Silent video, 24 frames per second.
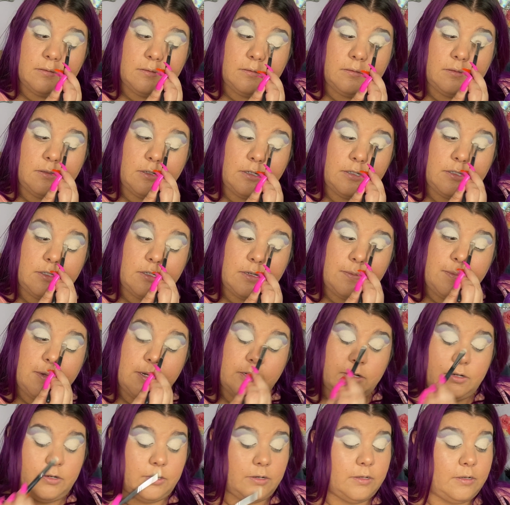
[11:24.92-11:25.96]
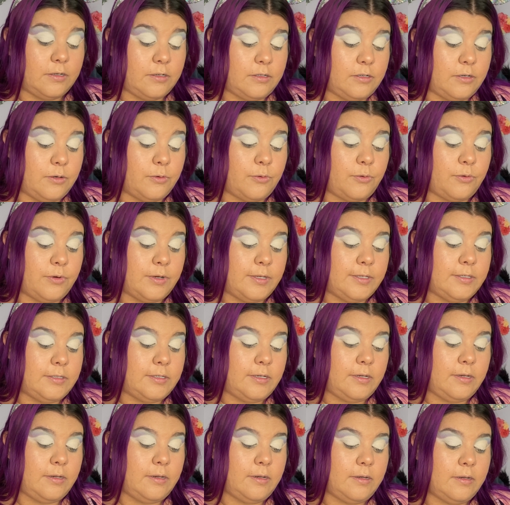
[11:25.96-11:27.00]
just to make sure there's no
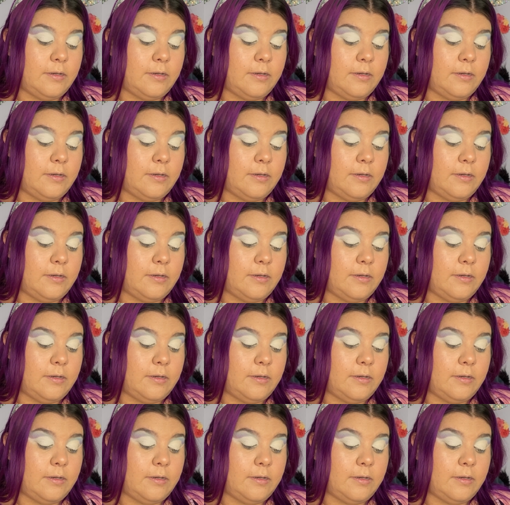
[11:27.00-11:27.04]
creasing.